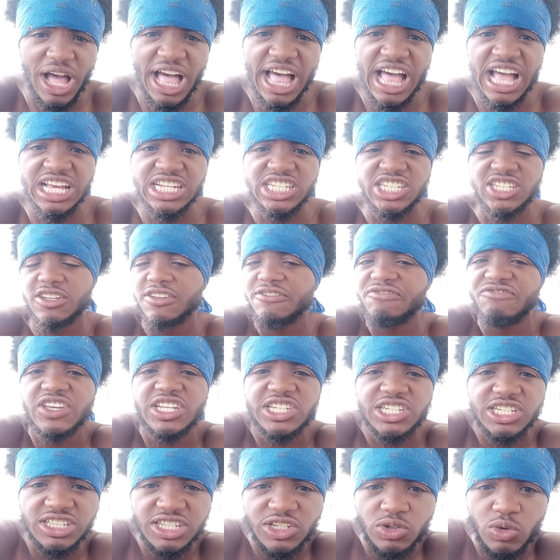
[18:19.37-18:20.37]
wise,
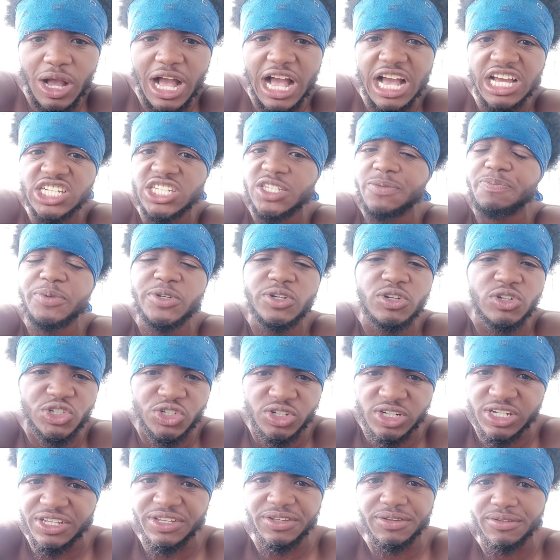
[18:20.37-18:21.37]
physically wise,
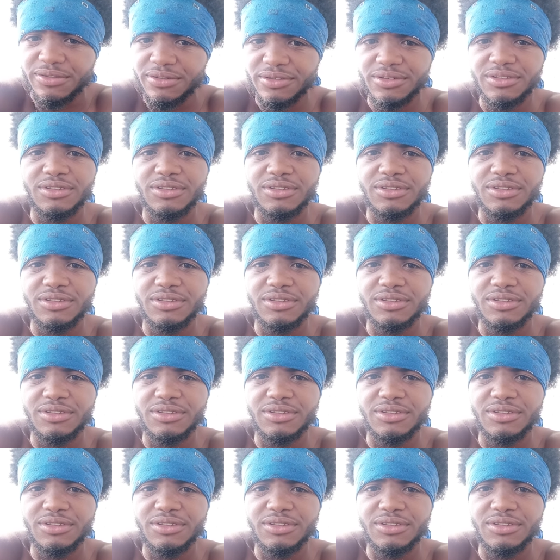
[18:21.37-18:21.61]
spiritually.